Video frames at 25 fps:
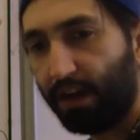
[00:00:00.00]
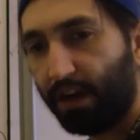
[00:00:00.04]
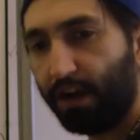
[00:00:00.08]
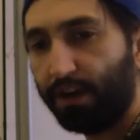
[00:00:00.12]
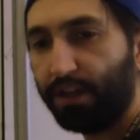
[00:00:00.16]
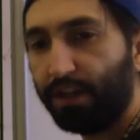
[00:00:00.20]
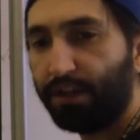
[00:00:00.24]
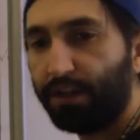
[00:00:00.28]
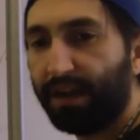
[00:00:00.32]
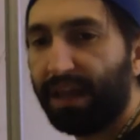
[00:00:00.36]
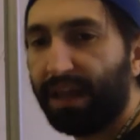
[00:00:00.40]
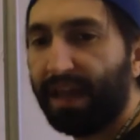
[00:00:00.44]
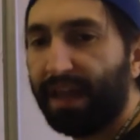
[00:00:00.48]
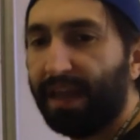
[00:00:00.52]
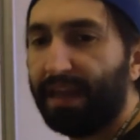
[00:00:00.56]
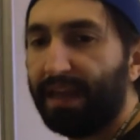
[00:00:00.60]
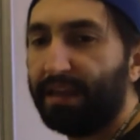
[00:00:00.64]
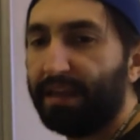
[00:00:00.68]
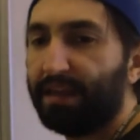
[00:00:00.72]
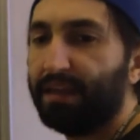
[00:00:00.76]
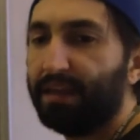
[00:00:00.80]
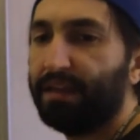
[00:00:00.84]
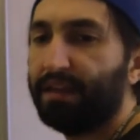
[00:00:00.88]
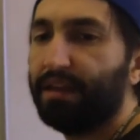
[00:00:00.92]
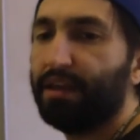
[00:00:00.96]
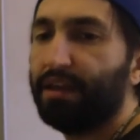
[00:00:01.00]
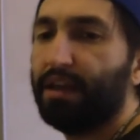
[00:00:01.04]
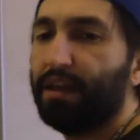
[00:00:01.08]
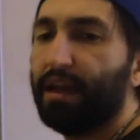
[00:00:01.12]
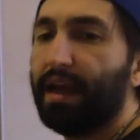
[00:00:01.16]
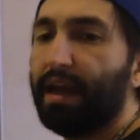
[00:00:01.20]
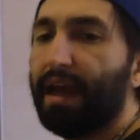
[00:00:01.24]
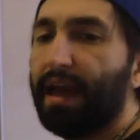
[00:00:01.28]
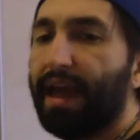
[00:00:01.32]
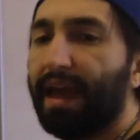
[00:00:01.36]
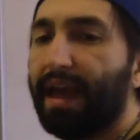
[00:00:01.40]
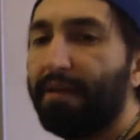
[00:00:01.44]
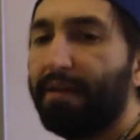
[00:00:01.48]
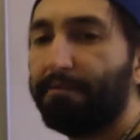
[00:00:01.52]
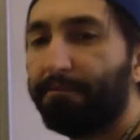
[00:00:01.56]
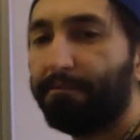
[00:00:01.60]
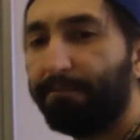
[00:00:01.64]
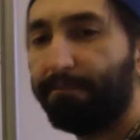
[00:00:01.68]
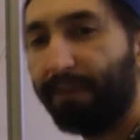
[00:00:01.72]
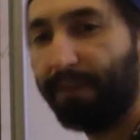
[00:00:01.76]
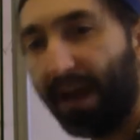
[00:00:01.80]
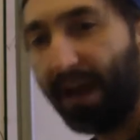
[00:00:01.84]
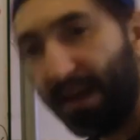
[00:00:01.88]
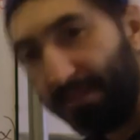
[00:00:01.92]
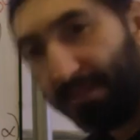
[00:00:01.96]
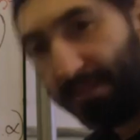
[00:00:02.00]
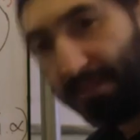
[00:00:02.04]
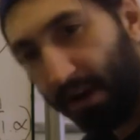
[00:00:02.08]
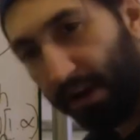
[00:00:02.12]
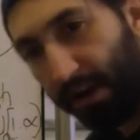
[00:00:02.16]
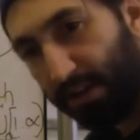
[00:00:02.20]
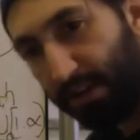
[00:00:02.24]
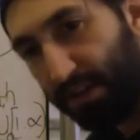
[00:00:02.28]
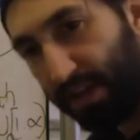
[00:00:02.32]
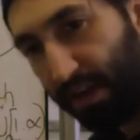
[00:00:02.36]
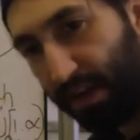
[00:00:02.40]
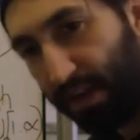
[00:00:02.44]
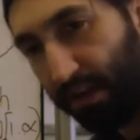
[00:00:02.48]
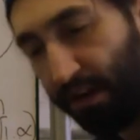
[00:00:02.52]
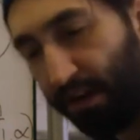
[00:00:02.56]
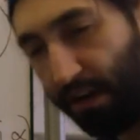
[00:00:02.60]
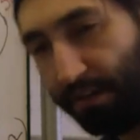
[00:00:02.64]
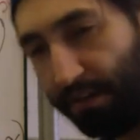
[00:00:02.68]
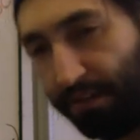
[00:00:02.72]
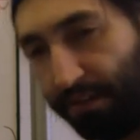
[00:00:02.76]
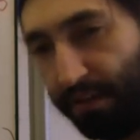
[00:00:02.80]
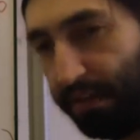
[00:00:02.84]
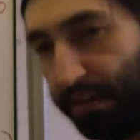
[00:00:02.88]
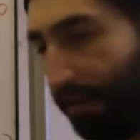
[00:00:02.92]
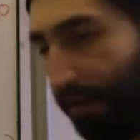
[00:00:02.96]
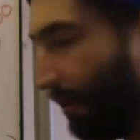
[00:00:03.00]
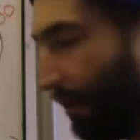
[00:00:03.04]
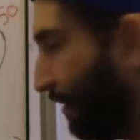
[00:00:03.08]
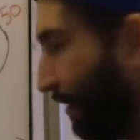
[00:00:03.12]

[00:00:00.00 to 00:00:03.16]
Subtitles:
your hand and 5 cards that are on the